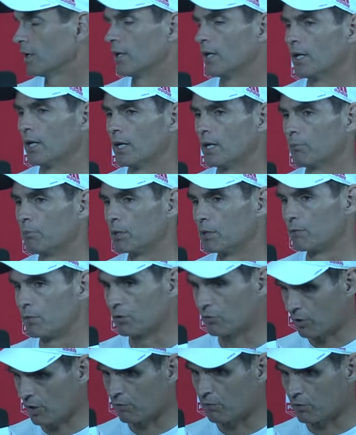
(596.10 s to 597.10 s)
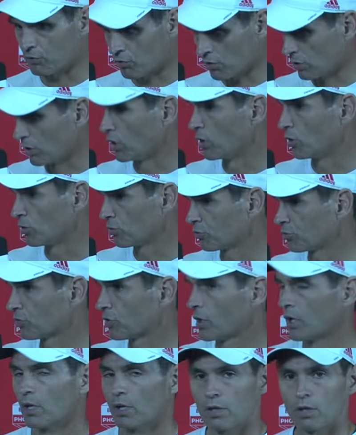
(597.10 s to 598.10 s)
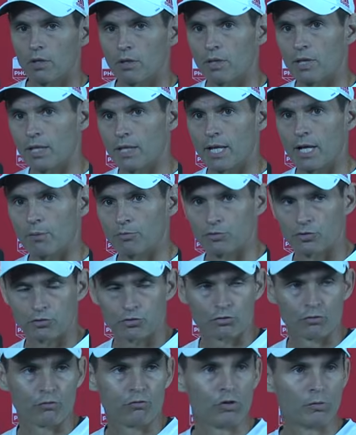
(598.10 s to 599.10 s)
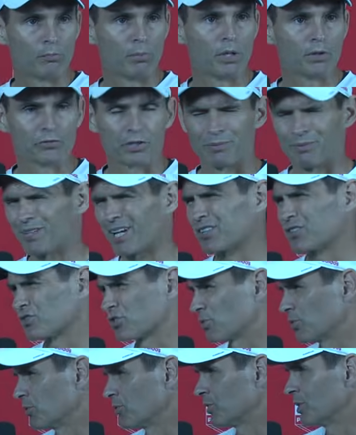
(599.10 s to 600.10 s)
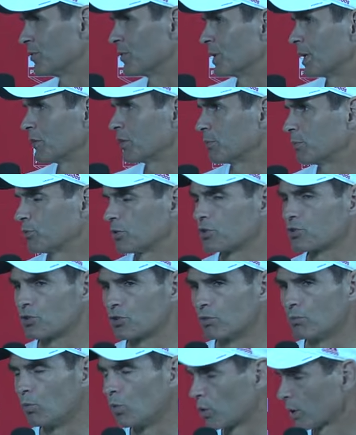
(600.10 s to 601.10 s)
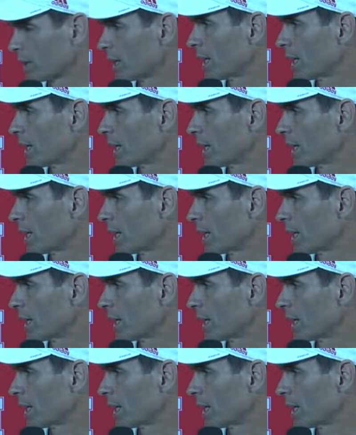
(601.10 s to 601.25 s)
But if it's close, it helps us as a football team, and not just a receiver at every position, the more